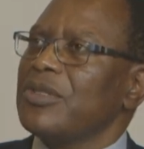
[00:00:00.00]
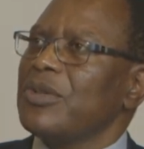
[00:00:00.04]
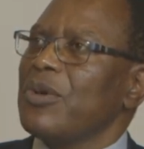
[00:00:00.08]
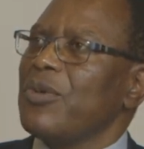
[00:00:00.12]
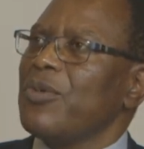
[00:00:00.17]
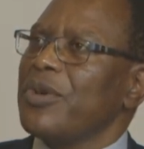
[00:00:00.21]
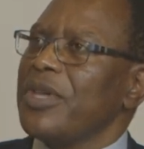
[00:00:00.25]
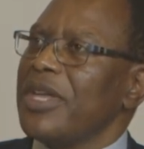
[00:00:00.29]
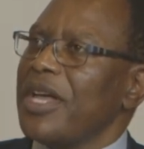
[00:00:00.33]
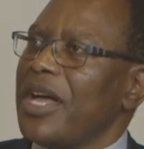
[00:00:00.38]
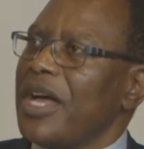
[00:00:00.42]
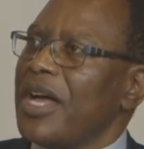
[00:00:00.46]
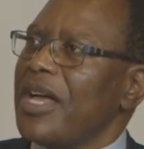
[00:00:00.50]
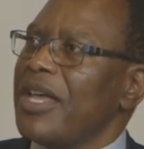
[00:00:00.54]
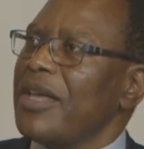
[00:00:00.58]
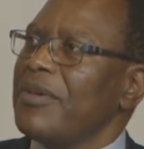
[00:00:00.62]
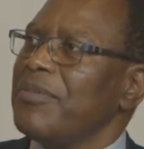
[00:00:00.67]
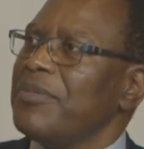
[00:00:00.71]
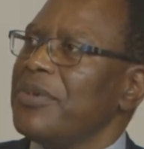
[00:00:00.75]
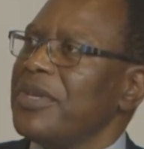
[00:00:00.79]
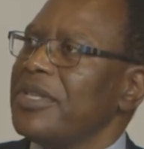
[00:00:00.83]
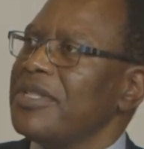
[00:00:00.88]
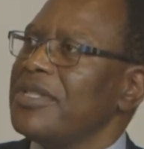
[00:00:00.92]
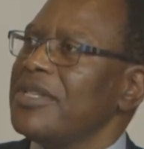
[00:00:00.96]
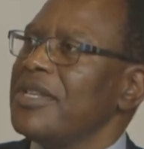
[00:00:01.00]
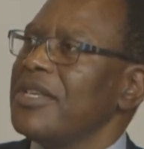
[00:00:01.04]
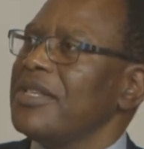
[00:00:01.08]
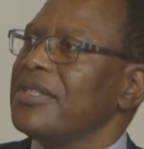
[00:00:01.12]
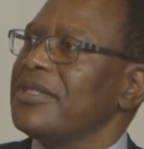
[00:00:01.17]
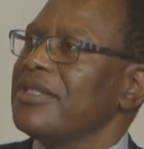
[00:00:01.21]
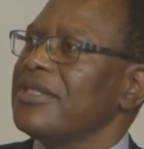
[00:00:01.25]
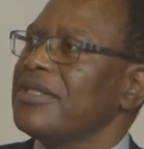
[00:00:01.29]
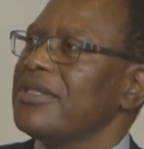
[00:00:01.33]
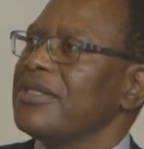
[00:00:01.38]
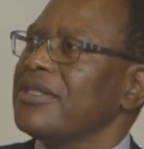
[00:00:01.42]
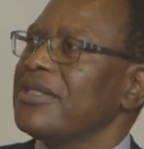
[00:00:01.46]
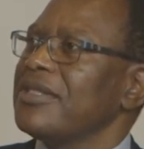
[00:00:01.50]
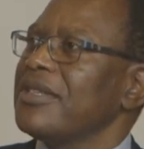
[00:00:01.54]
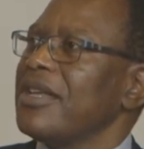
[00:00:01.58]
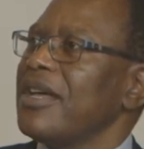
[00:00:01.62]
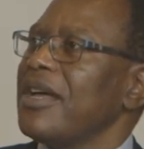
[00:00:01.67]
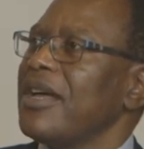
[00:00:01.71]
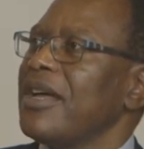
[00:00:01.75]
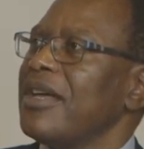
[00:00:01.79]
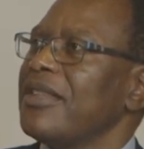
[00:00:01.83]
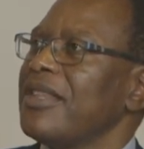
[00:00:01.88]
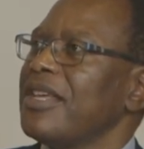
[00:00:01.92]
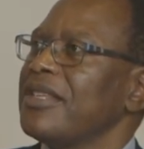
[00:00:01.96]
So we are a
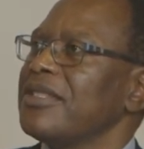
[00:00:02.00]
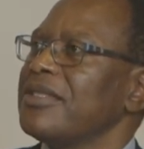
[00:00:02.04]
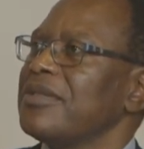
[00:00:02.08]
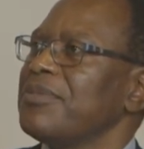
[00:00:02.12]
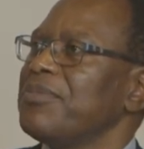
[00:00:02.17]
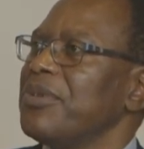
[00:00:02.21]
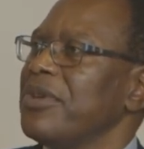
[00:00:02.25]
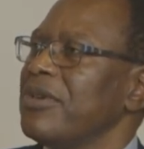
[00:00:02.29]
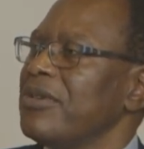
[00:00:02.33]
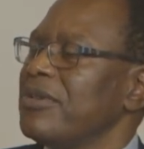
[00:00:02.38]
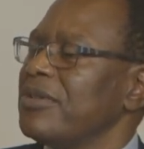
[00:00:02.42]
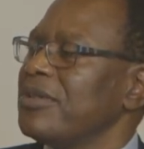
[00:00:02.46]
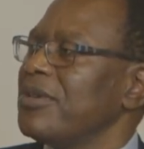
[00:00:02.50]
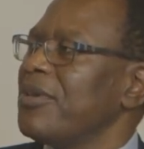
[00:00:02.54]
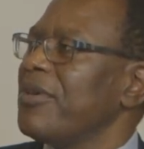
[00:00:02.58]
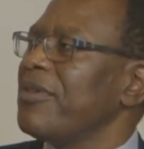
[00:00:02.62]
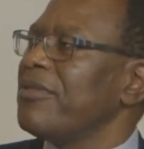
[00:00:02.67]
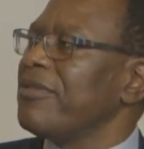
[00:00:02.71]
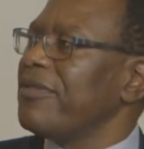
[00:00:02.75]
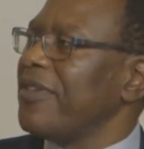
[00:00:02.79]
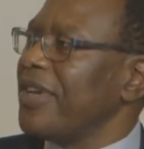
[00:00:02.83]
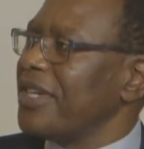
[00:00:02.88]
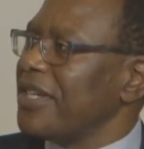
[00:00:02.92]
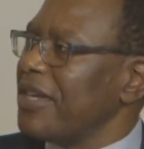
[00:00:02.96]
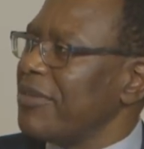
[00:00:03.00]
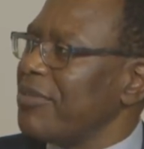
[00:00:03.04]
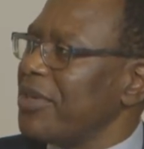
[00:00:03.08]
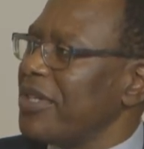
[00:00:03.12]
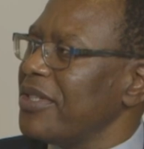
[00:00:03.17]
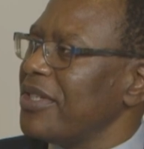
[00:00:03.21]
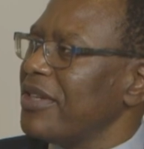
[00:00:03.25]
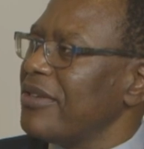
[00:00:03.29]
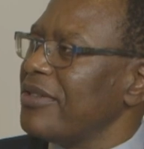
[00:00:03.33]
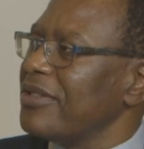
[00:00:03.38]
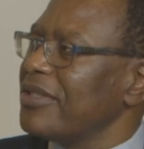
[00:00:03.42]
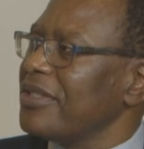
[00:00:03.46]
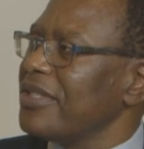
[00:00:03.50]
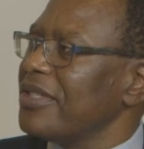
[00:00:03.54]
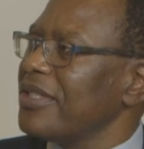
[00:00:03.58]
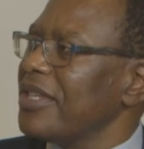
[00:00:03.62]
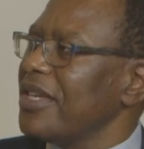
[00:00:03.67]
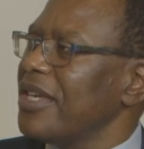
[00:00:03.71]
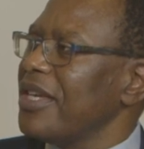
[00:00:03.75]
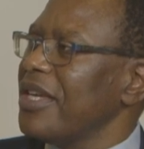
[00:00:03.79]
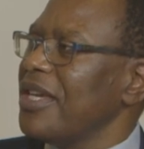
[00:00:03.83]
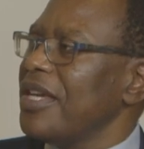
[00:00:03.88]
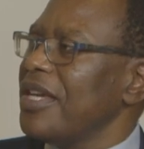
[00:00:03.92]
business that's built on fundamentals